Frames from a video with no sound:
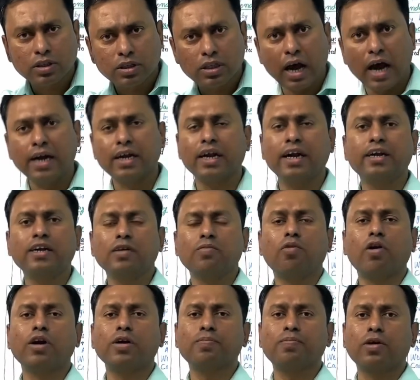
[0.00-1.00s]
that
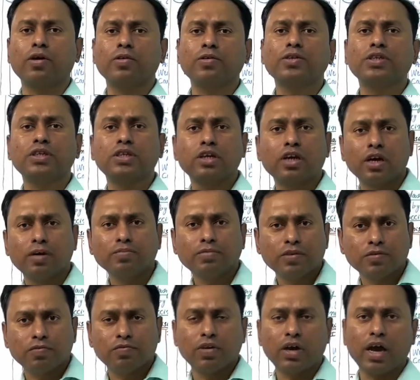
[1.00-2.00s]
antibody produced serums
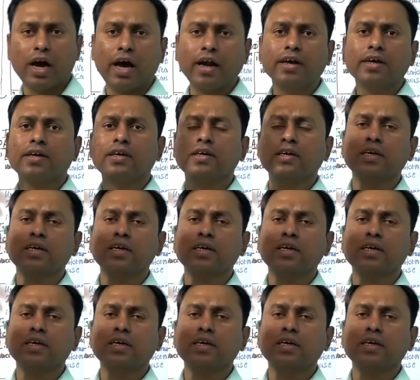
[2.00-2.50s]
we are